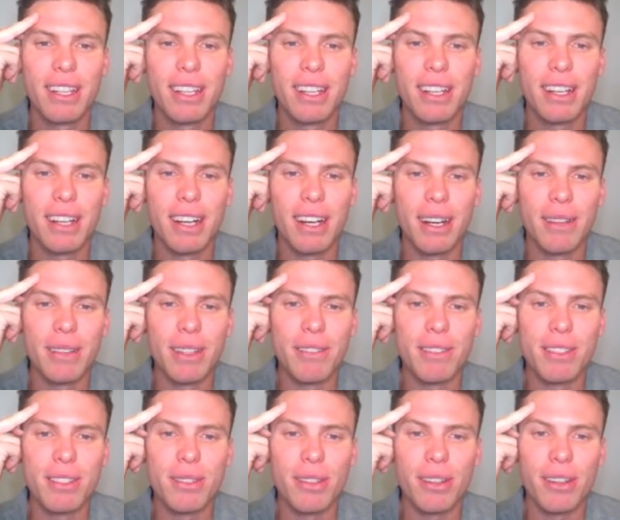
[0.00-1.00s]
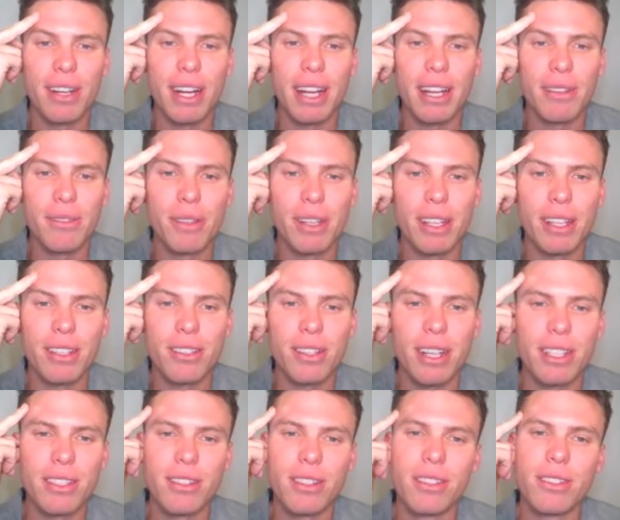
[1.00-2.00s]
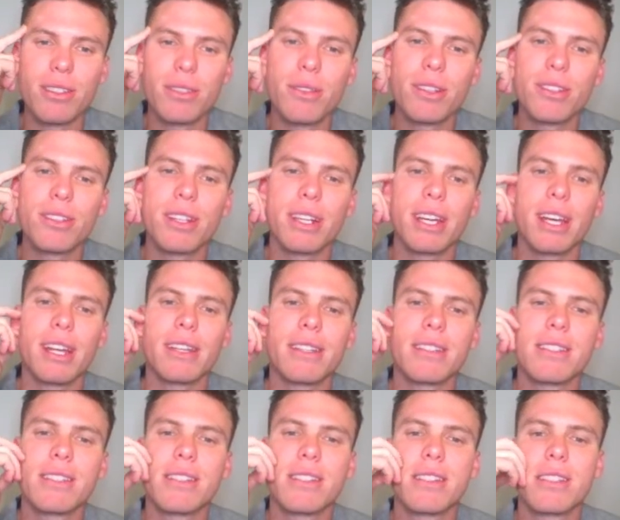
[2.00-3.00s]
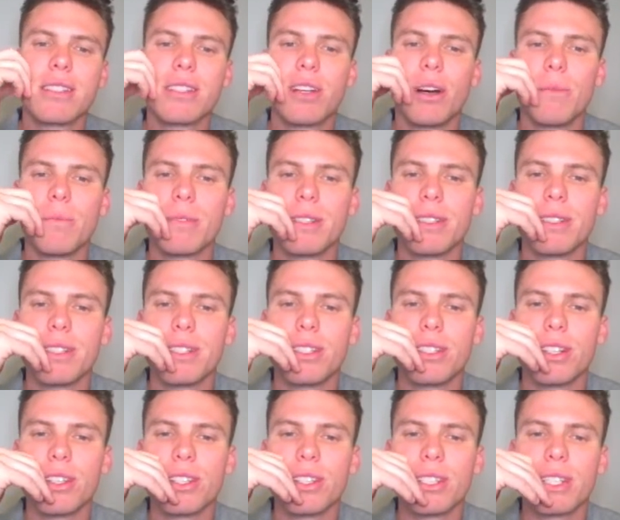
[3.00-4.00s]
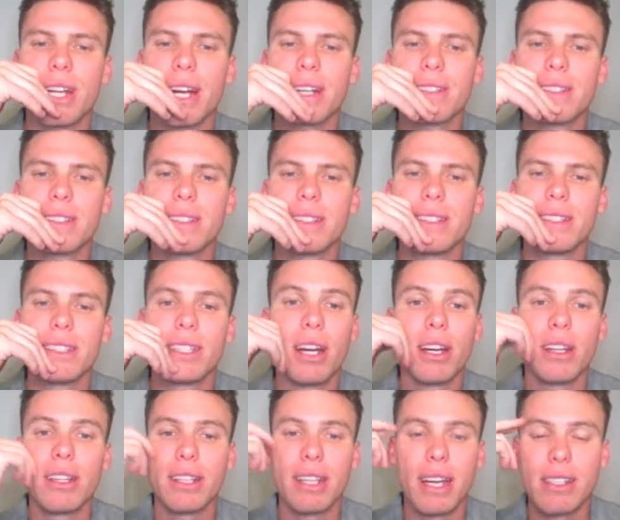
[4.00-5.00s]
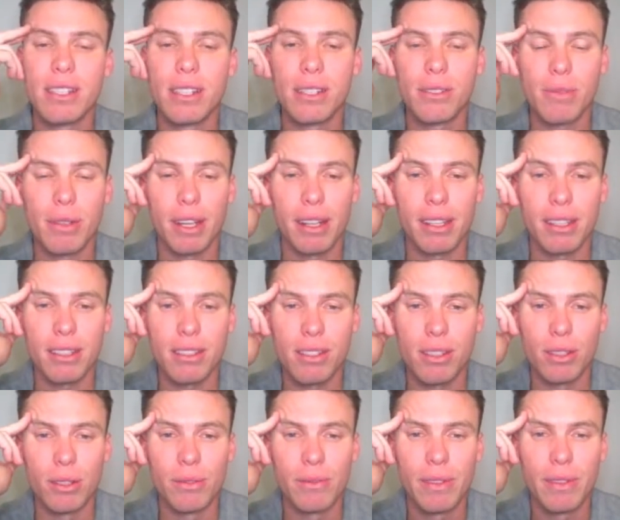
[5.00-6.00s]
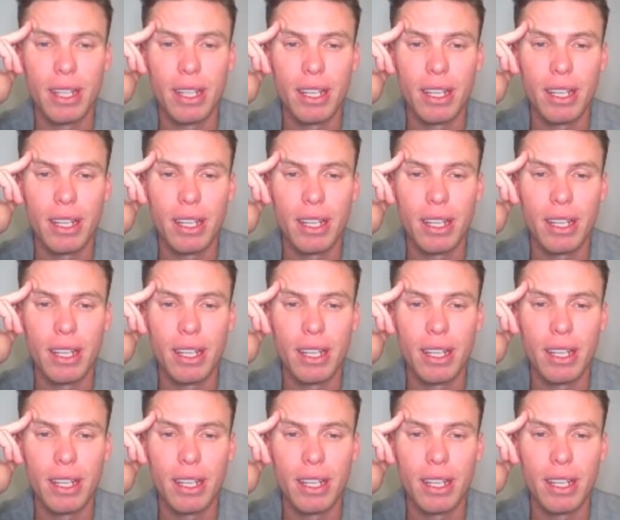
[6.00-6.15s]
Uh, Levy 208. What other trade should I do? Or should I get Thompson to Josh Jackson? No, the Hastings one I think is cool.